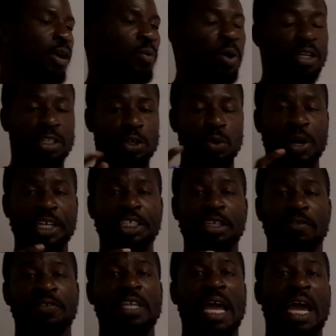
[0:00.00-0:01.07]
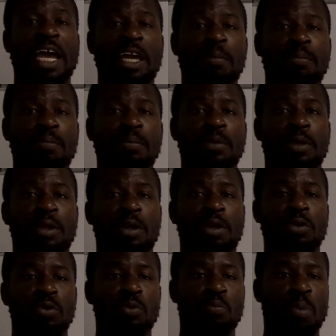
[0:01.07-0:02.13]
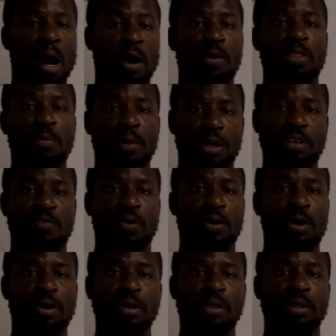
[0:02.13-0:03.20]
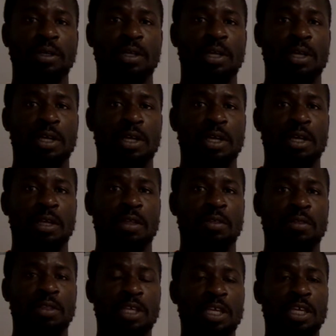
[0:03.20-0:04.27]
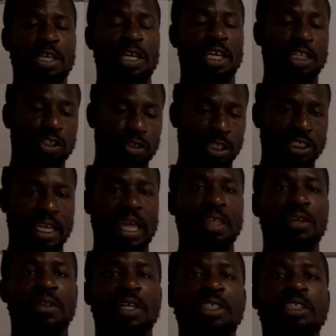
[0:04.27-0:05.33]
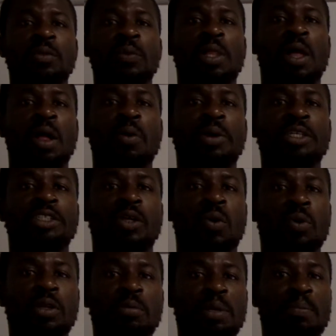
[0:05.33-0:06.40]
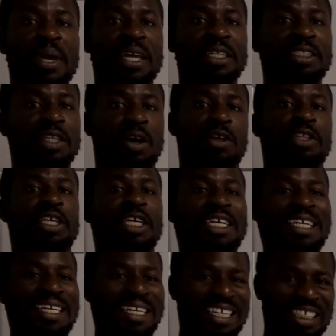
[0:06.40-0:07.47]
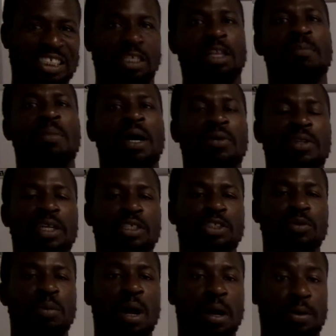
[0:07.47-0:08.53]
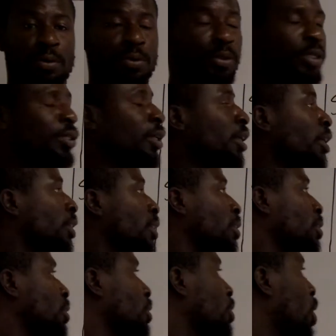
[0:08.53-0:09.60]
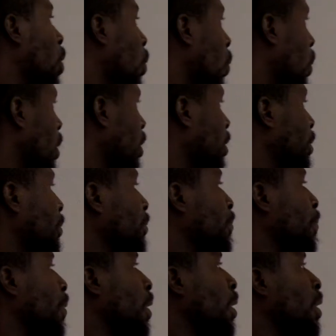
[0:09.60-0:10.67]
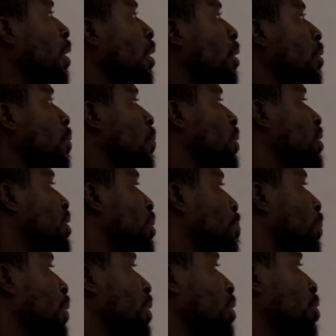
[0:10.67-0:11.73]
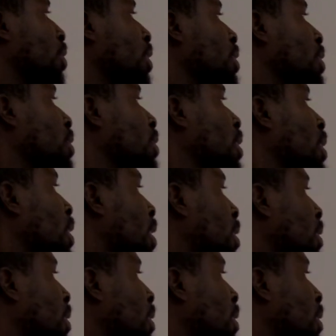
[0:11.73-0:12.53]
what duration of time you borrow the money for, the interest calculation will always only be based on the initial amount that you borrowed. So, with simple interest,